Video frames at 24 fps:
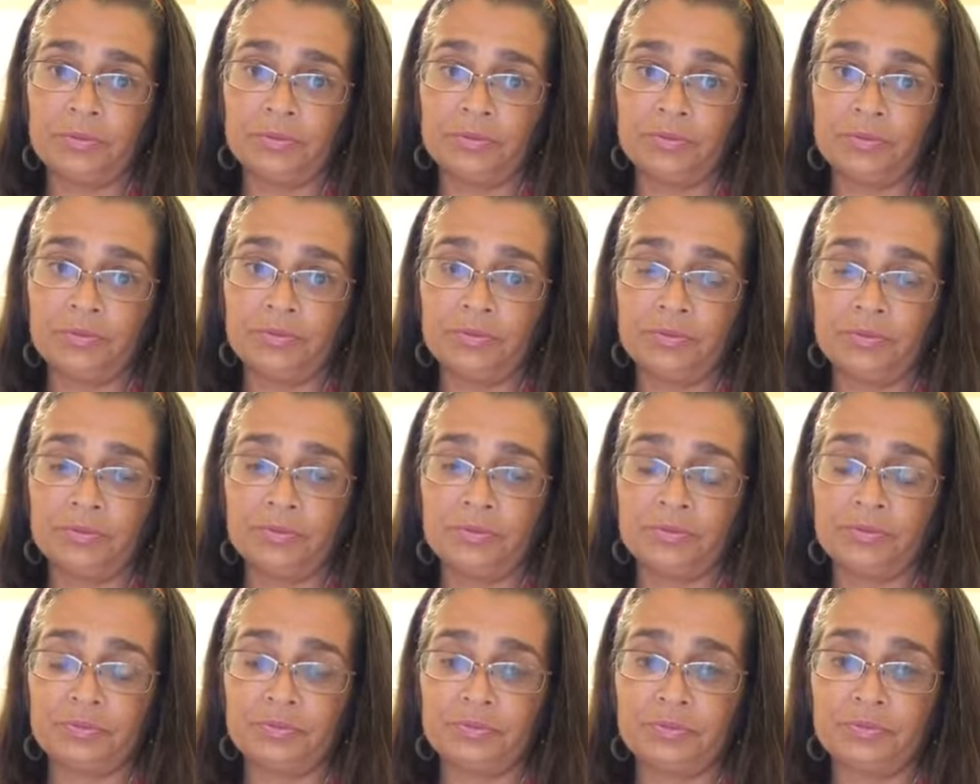
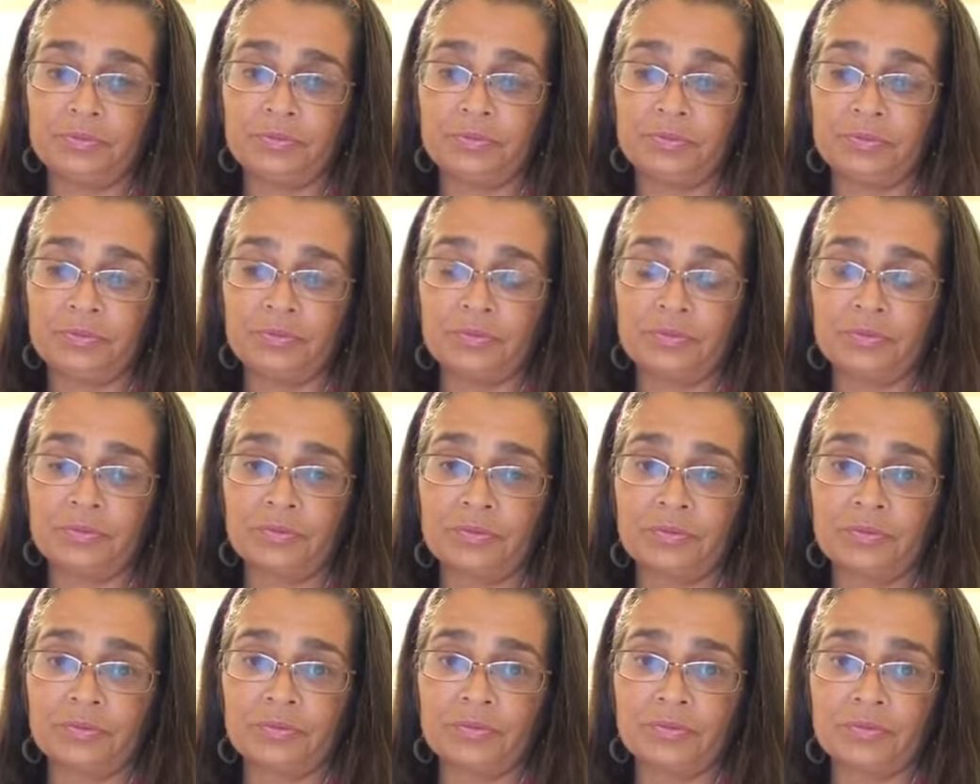
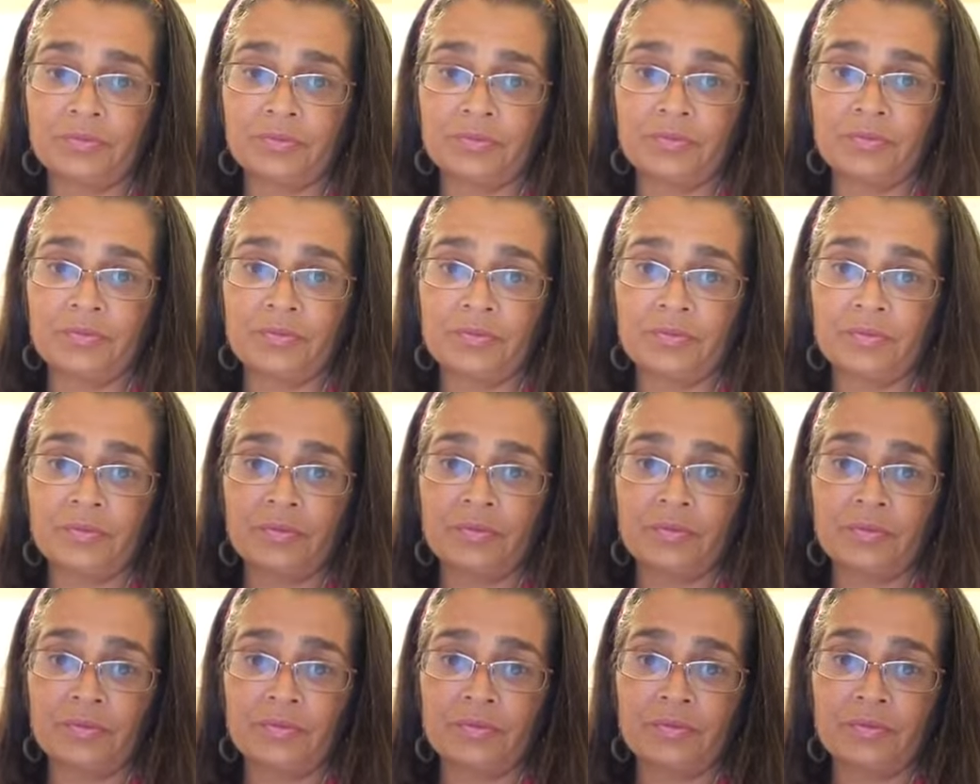Nobody speaks.